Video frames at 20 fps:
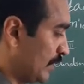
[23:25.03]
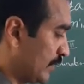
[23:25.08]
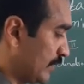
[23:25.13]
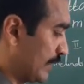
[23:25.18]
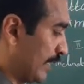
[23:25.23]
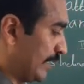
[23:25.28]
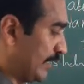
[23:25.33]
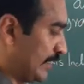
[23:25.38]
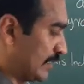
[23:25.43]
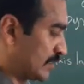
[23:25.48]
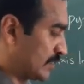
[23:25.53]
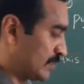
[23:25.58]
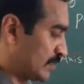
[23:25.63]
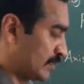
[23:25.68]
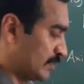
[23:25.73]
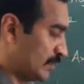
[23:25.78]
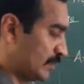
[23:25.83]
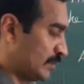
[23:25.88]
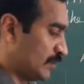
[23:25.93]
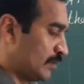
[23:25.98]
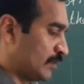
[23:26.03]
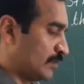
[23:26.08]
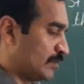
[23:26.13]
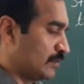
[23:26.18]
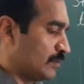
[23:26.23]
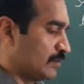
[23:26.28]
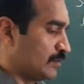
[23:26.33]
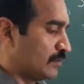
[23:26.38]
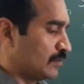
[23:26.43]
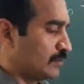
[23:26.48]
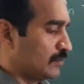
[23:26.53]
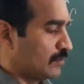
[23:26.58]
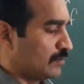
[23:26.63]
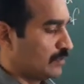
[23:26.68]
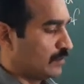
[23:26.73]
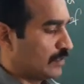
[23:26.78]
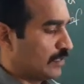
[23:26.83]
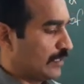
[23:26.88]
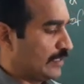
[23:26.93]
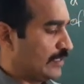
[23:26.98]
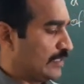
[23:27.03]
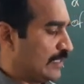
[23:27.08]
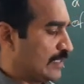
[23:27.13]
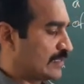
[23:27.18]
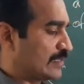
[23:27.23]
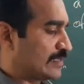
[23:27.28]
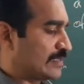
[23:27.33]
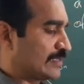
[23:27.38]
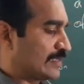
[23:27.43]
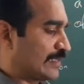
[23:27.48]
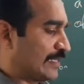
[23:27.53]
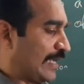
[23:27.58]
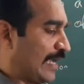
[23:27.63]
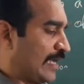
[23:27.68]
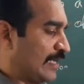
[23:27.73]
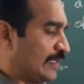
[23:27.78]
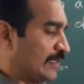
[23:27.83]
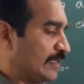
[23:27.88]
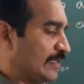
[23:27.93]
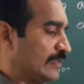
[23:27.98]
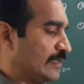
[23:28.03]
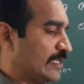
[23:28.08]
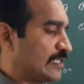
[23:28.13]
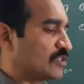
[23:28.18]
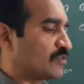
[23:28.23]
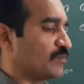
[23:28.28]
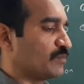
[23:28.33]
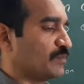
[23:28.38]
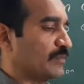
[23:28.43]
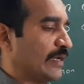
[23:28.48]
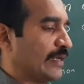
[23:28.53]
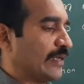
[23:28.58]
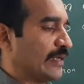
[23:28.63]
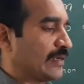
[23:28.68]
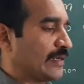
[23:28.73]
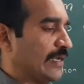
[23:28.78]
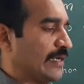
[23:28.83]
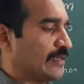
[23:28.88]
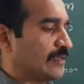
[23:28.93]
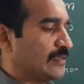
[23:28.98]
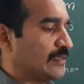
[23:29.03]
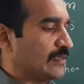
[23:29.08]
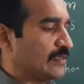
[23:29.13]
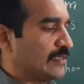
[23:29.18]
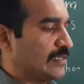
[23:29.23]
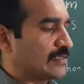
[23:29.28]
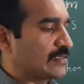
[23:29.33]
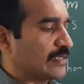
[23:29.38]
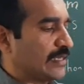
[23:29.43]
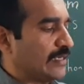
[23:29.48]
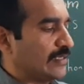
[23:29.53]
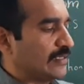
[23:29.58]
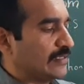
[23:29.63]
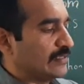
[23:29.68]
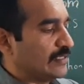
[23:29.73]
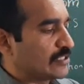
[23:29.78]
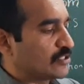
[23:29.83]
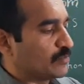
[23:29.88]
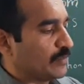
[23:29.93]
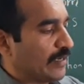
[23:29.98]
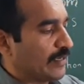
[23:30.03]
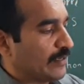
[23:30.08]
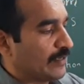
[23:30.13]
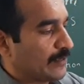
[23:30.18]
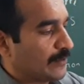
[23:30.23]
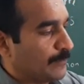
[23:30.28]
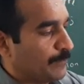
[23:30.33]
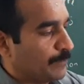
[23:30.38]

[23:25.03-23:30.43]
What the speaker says: that is it is hung in this manner, right? It is hung in this manner.